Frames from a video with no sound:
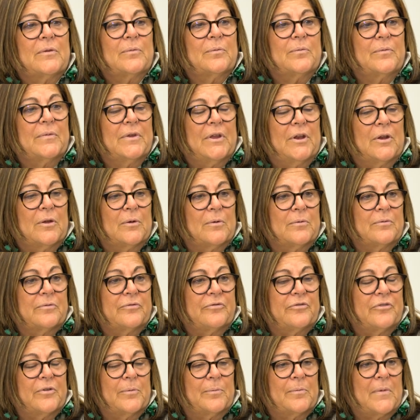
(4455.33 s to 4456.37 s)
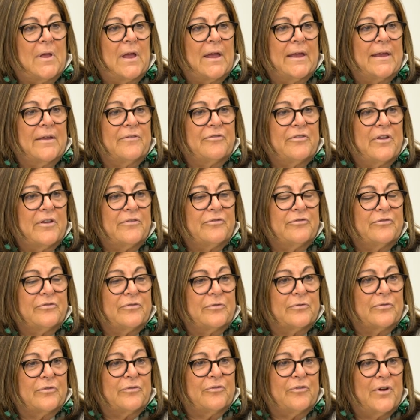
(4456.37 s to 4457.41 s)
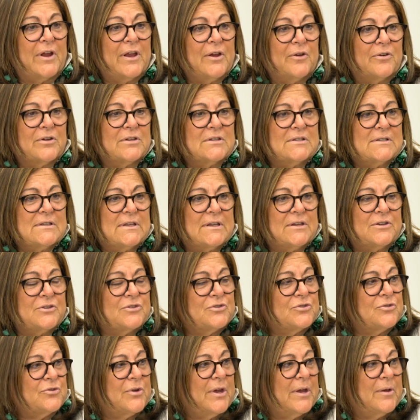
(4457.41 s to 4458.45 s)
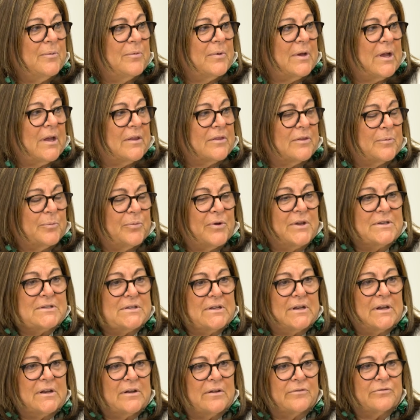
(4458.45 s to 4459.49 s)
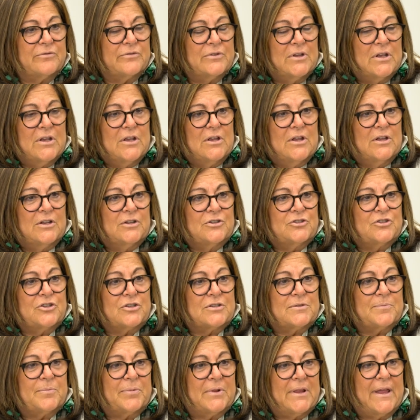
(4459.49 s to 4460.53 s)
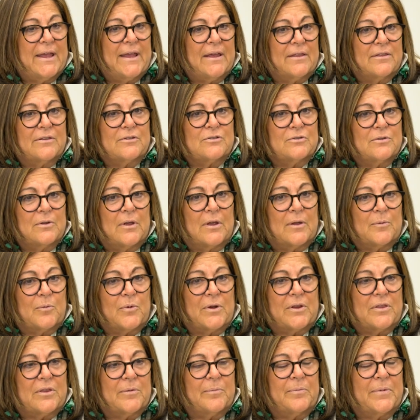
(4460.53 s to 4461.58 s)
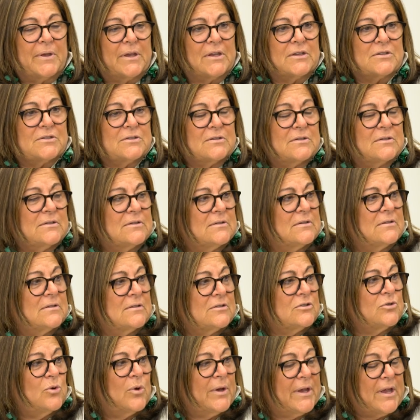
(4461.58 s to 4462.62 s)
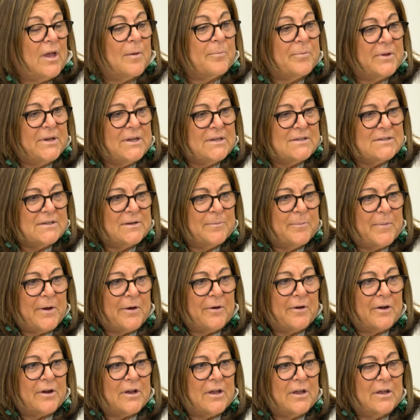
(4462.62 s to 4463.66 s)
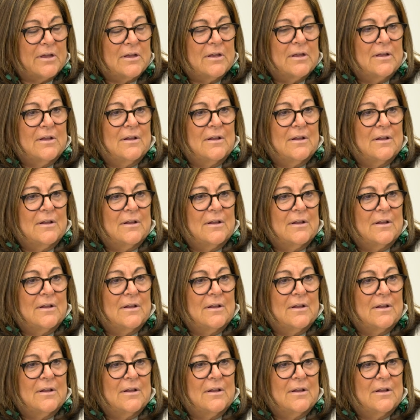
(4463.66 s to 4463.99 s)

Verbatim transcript: you know, from IFF and the fragrance industry. We've got the president of Just Play, one of the biggest toy companies in America.